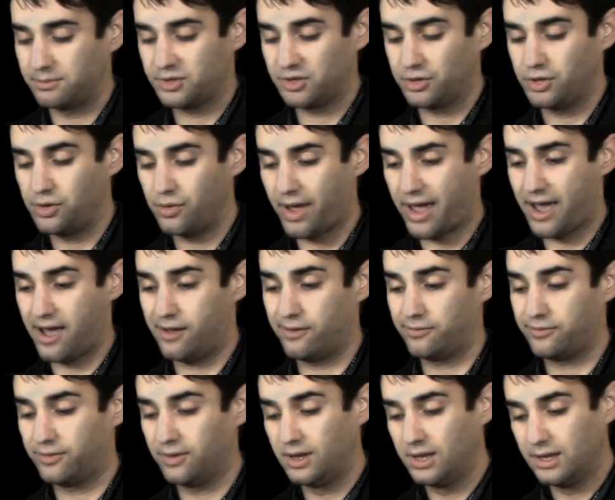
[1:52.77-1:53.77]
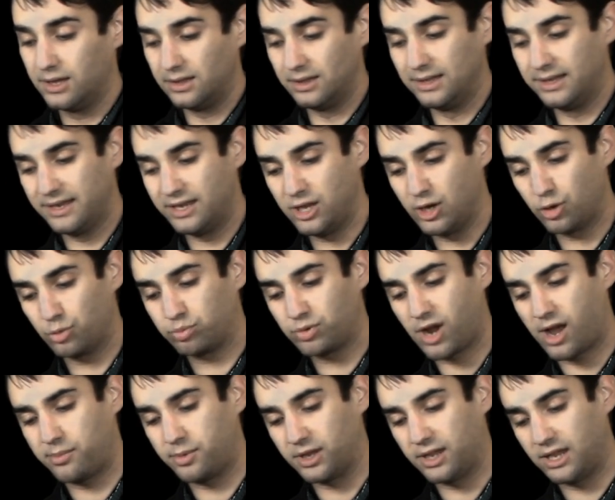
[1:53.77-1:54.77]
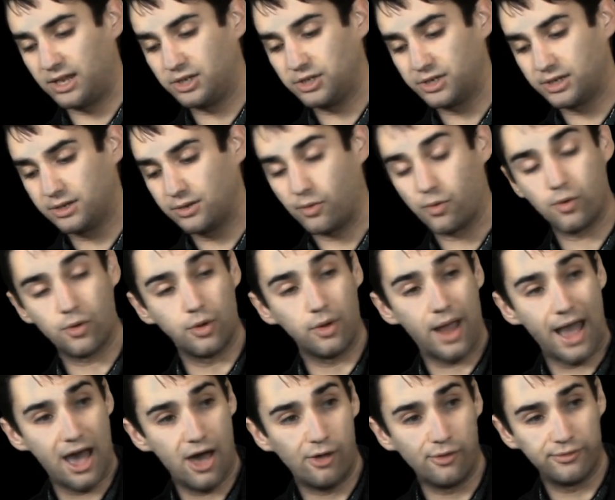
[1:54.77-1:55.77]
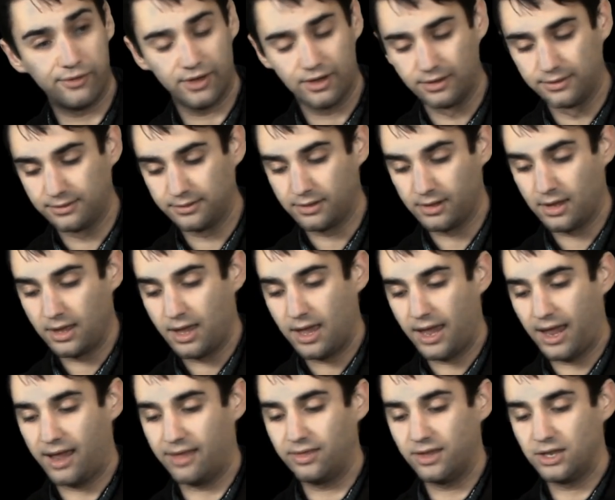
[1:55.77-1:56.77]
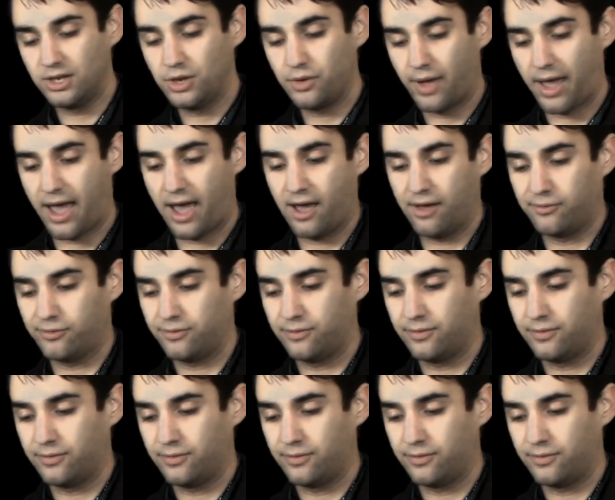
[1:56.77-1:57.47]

So you have linear propagation, or alpha, and then you have